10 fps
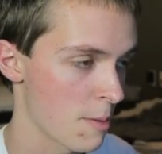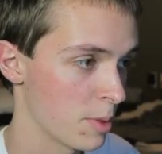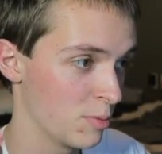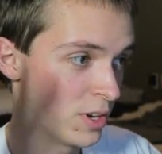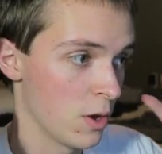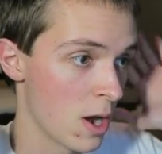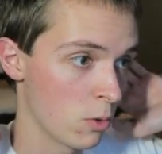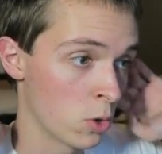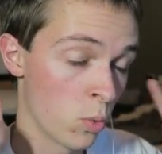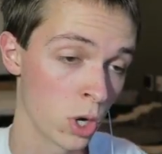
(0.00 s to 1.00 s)
I wrap up the video,
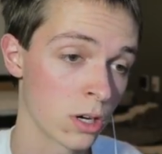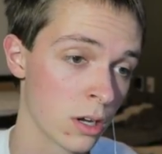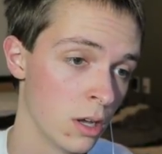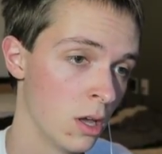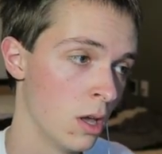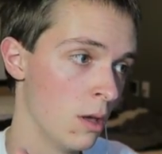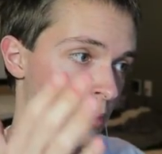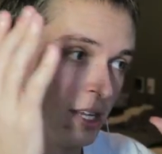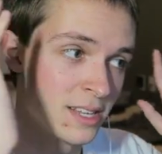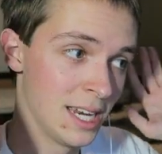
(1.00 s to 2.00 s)
I want to work
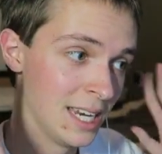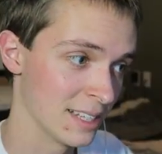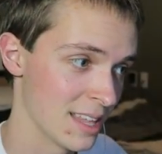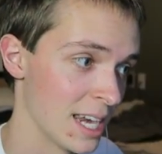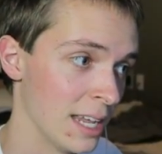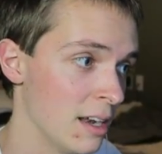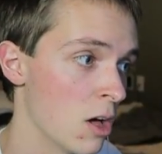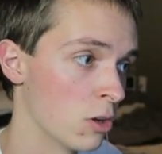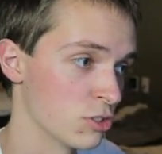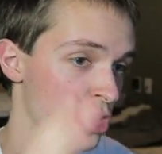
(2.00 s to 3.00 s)
because I need to get to that
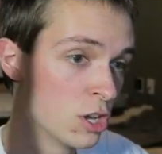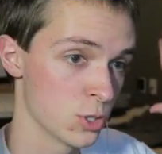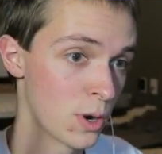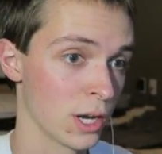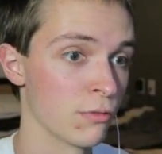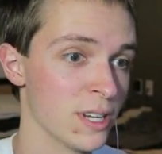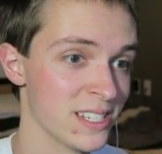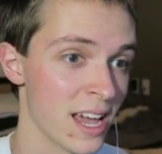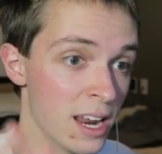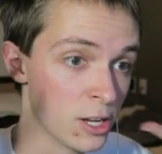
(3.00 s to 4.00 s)
$80 so I don't get
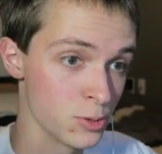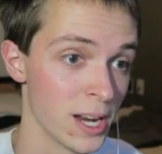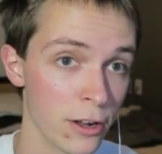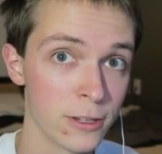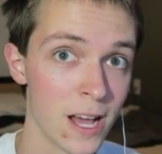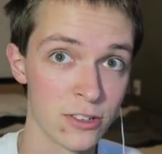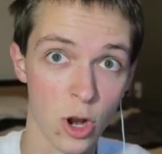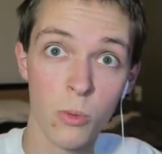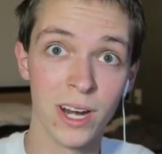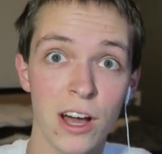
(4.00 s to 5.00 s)
reset. Because we had 100,000.
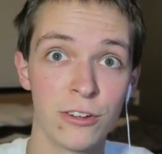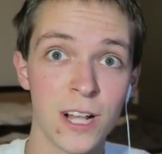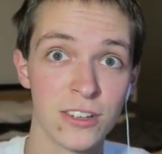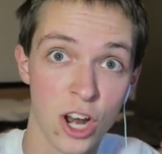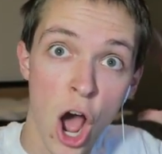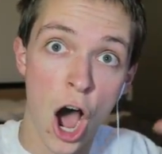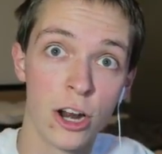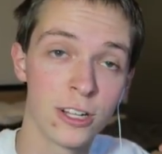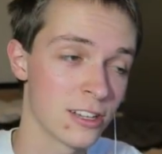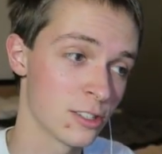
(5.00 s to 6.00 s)
We had 100,000.
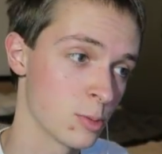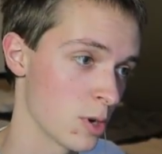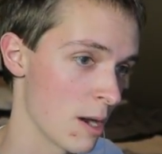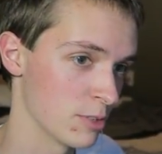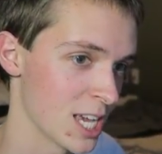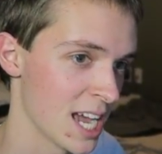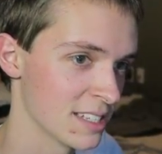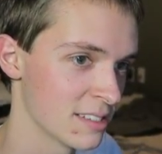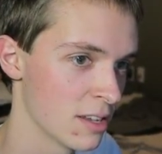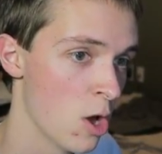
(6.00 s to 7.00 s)
100,000 subscribers,
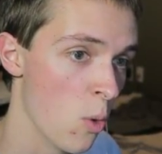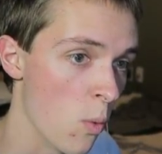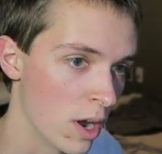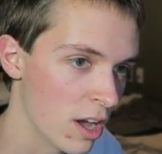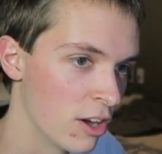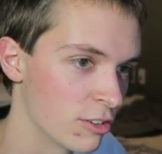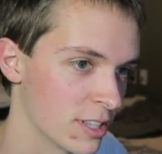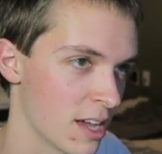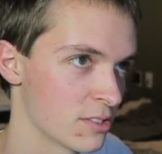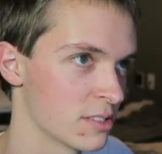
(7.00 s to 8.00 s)
guys.
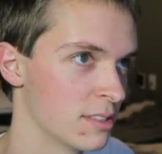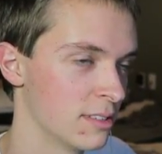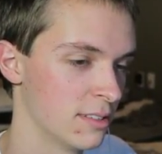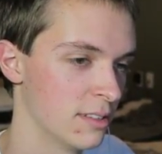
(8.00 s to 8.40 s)
100,000.